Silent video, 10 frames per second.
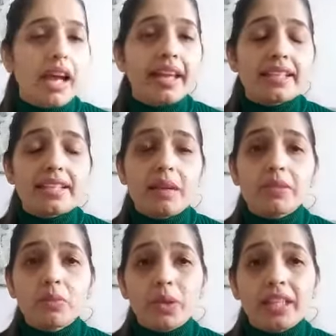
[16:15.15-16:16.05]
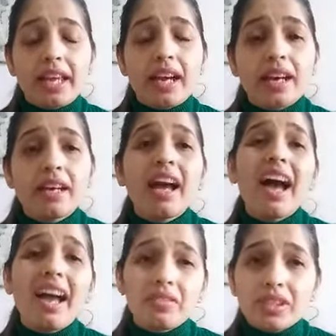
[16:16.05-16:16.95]
I accept the way they are.
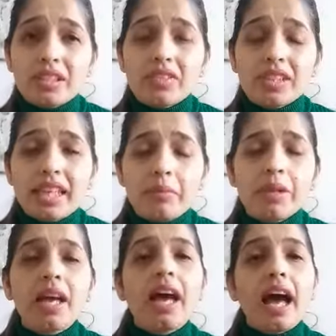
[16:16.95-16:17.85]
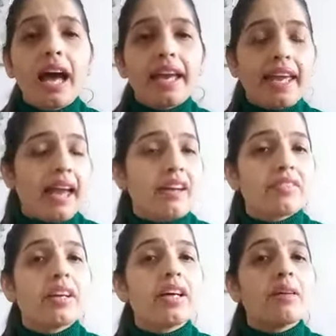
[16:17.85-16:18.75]
I've forgiven them. I
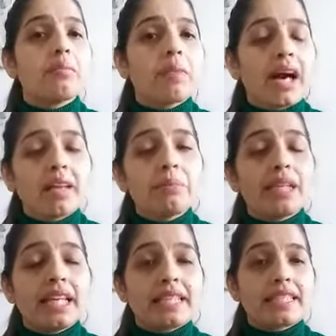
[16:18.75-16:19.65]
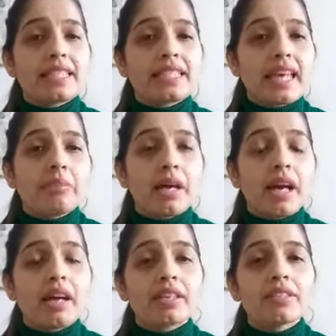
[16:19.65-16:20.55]
have my place inside my
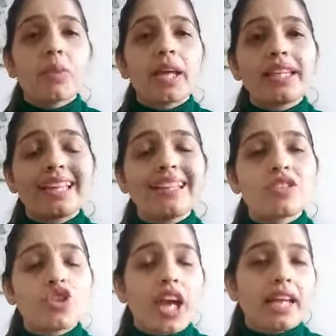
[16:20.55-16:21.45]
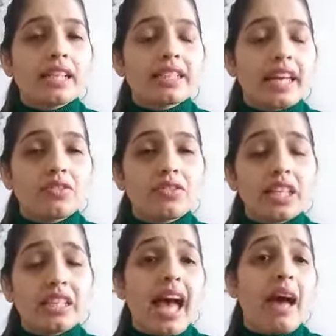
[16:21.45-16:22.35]
heart where the inner child can
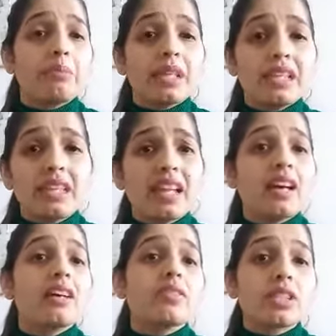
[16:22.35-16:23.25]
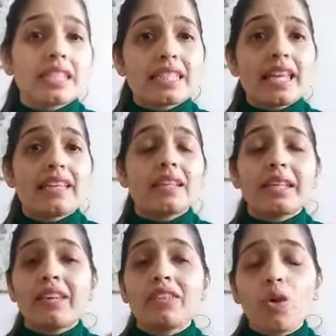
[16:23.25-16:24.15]
feel happy, loved,
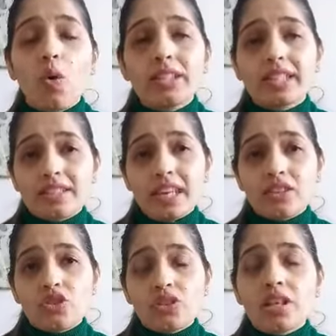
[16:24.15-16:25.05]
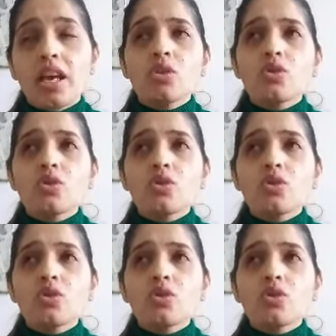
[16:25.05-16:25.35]
contented, given all that attention.